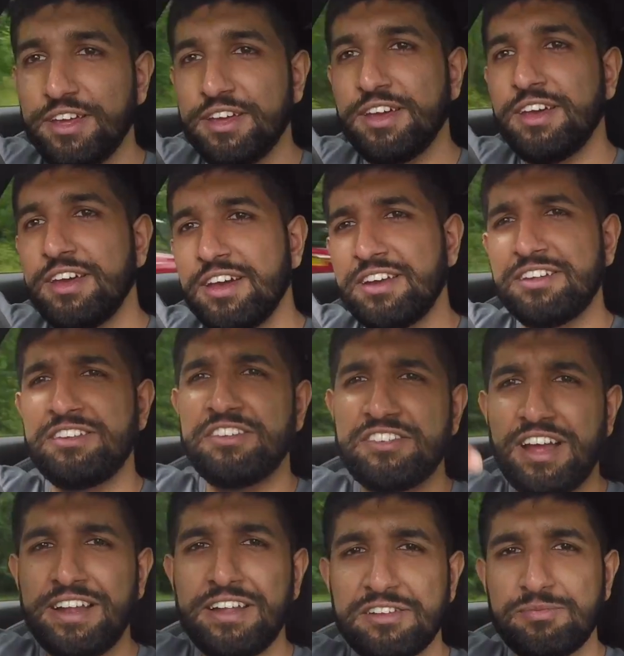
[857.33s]
At least
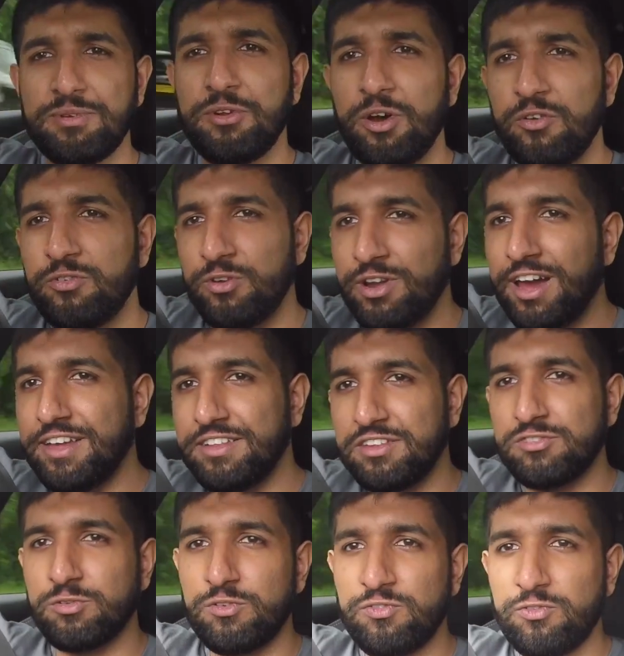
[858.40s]
that lets me know if you like
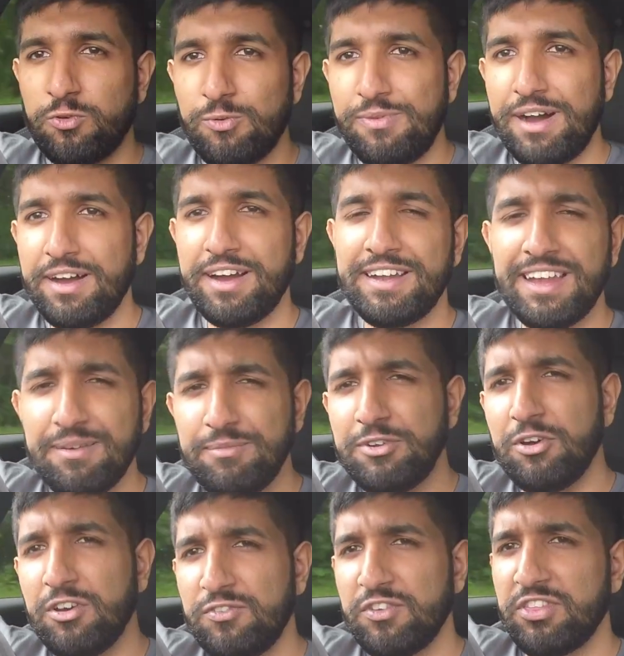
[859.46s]
this sort of format, and let me
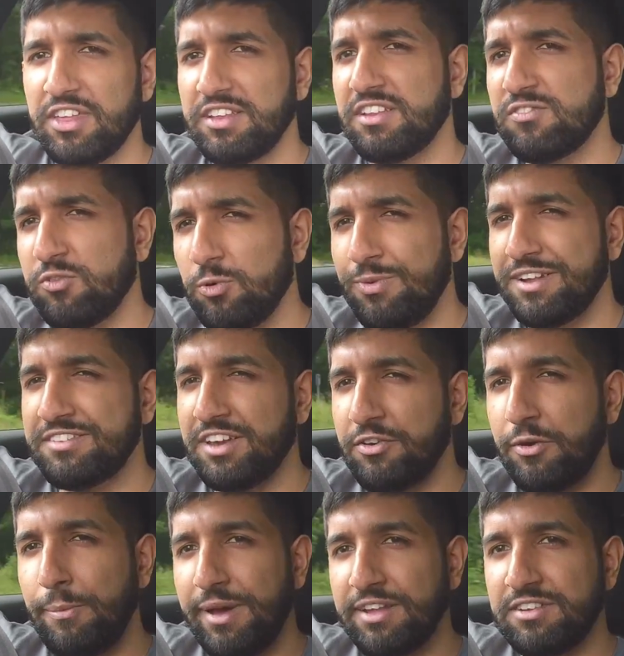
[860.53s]
know if you think this format's getting
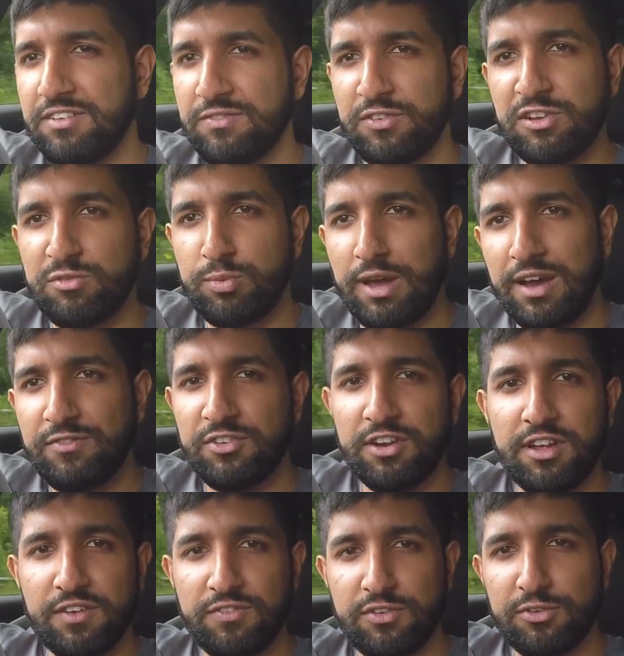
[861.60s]
repetitive, because we have done
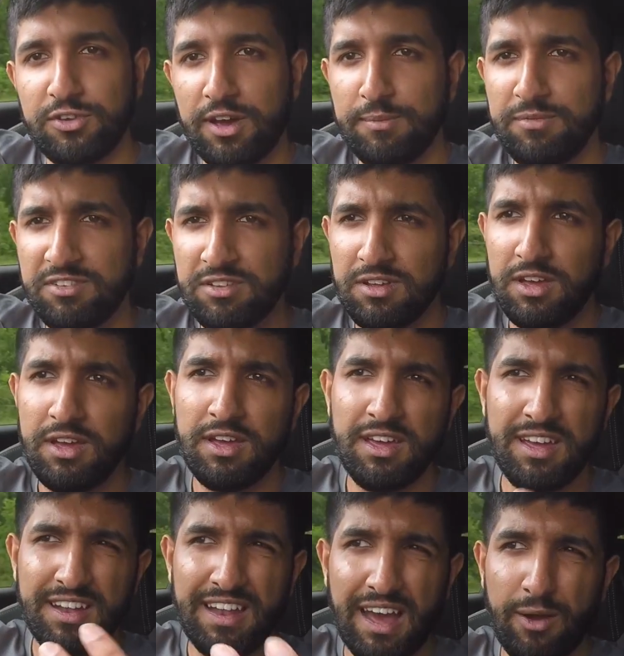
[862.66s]
it a few times
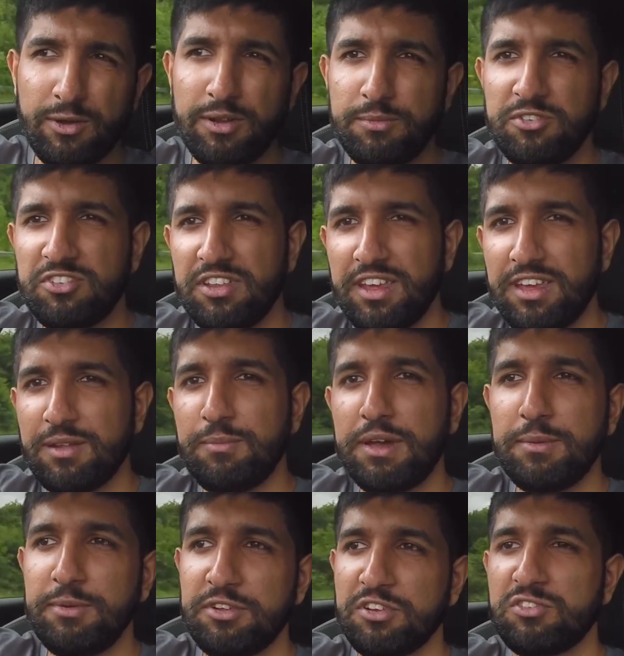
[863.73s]
now and I'm just thinking
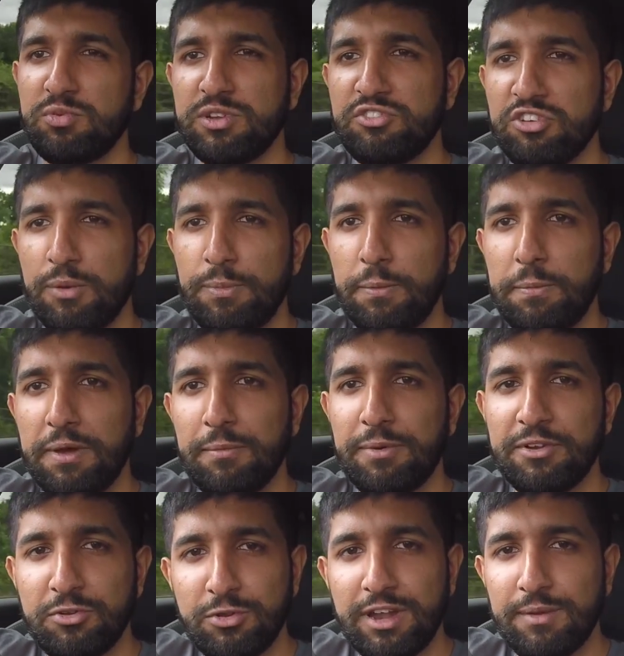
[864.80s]
maybe to switch up a bit.
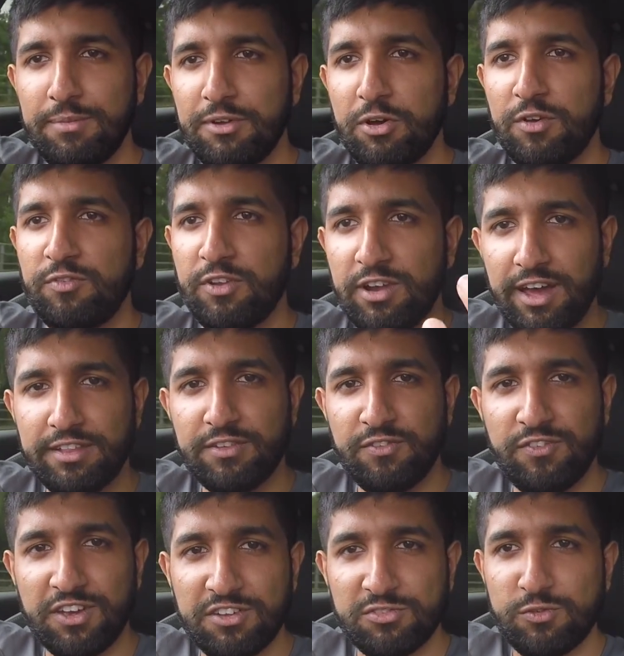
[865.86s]
But do let me know if you like the
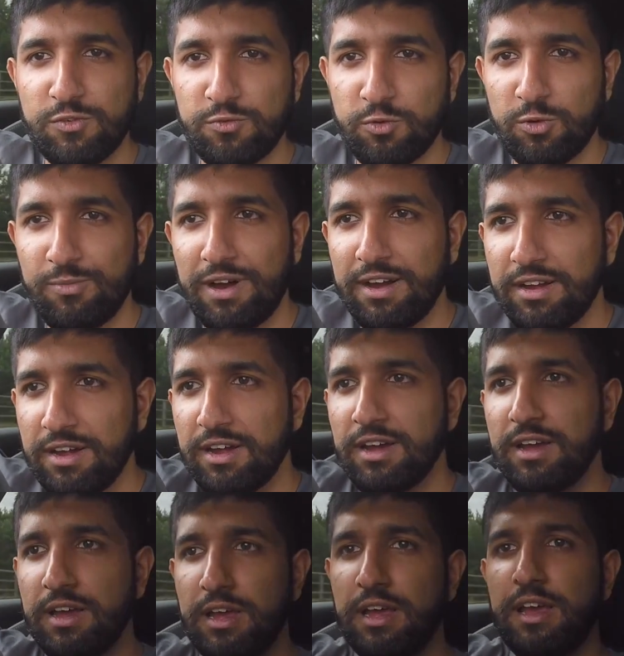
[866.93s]
fixed sort of format,
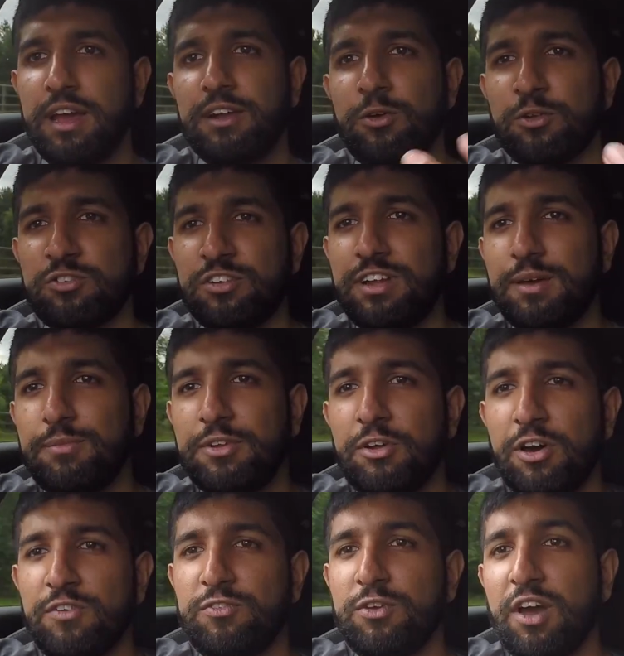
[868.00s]
and also let me know
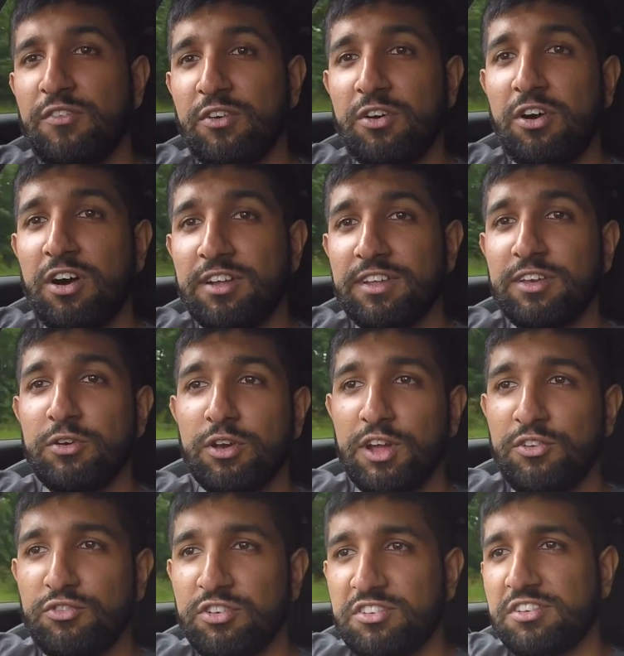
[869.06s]
if you have a car that you're
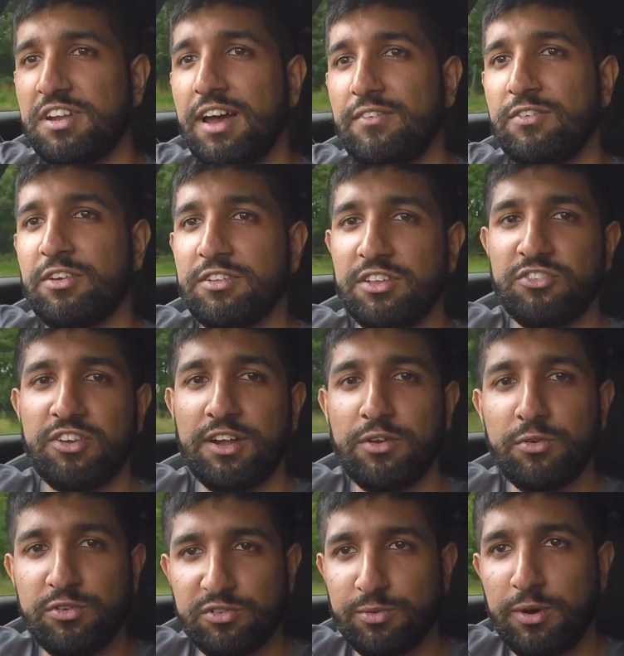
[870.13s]
interested in having on the
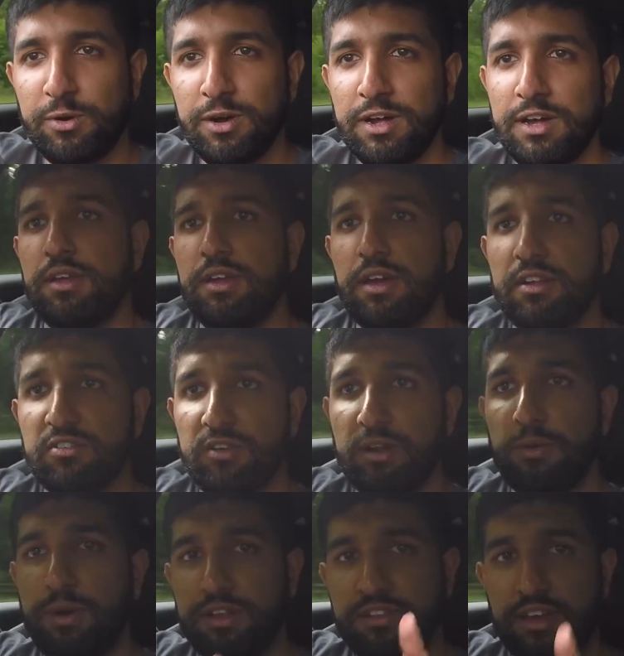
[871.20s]
channel as well. Yeah, so
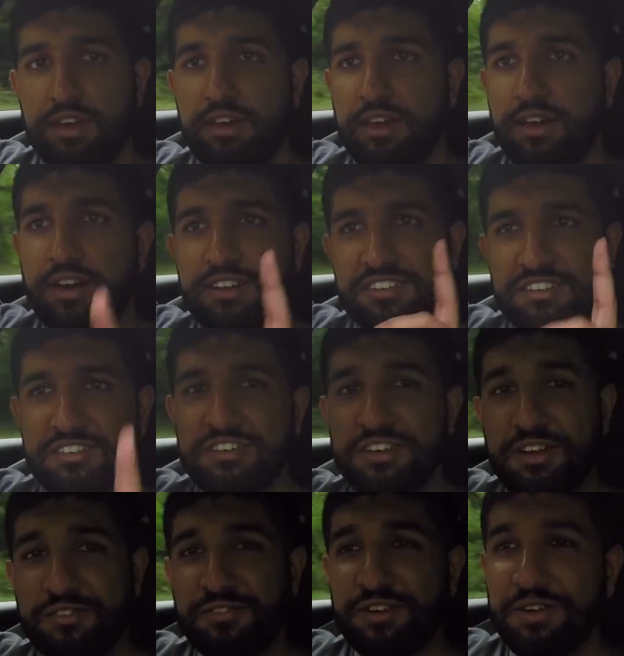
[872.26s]
anyway, take care guys, I'll see you
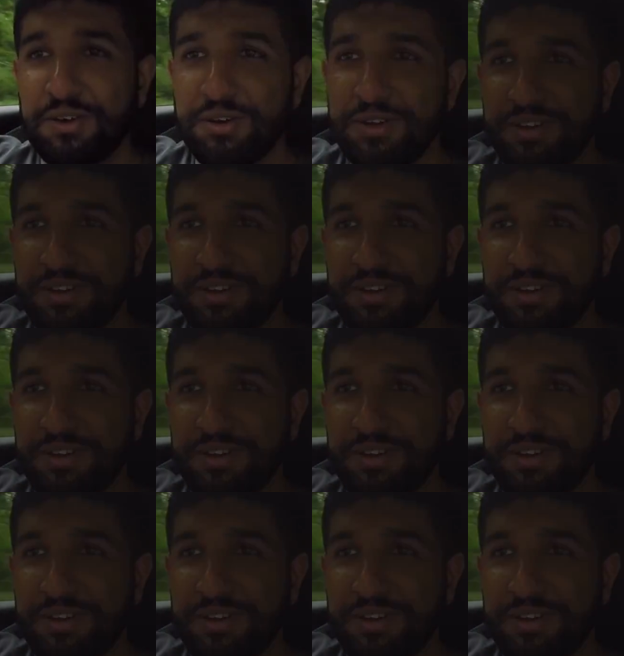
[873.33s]
next video.